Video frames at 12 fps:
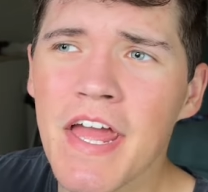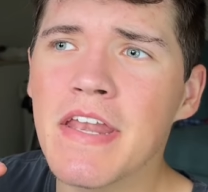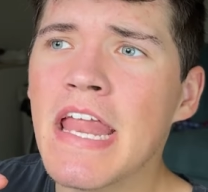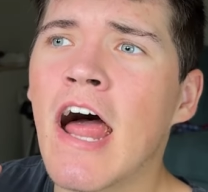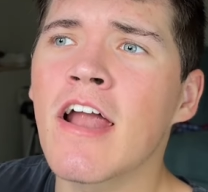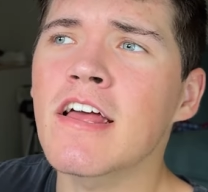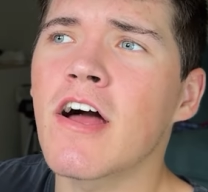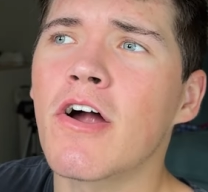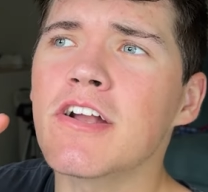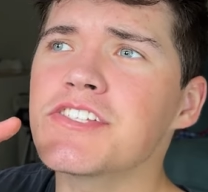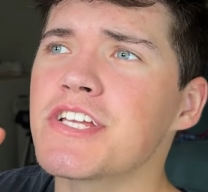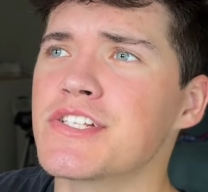And
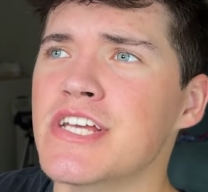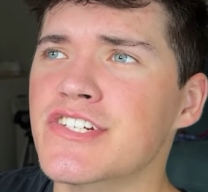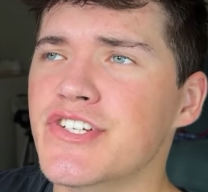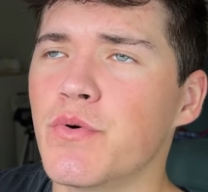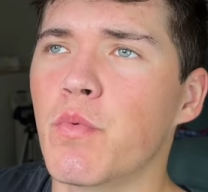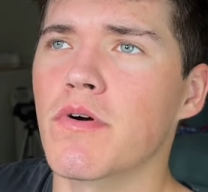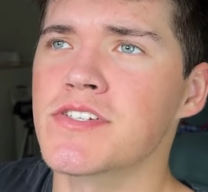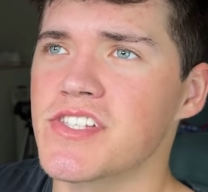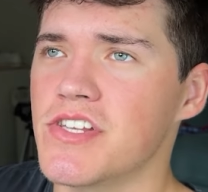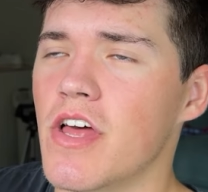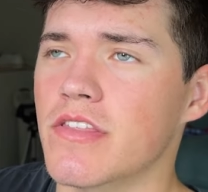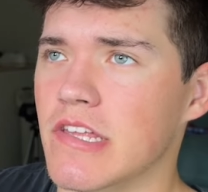honestly, it's actually worse
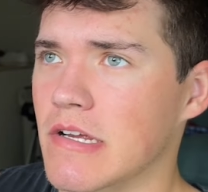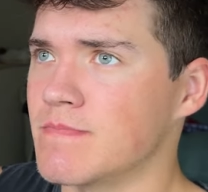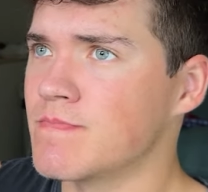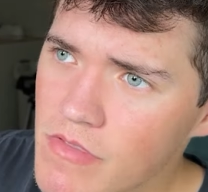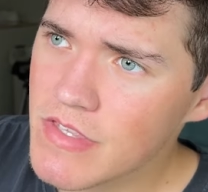than nothing.